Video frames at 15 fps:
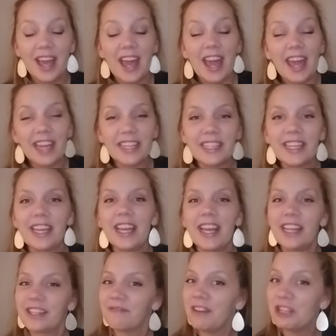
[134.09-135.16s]
And
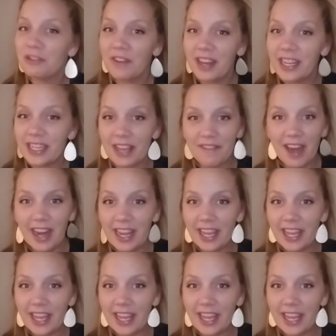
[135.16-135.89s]
as much fun as I've had in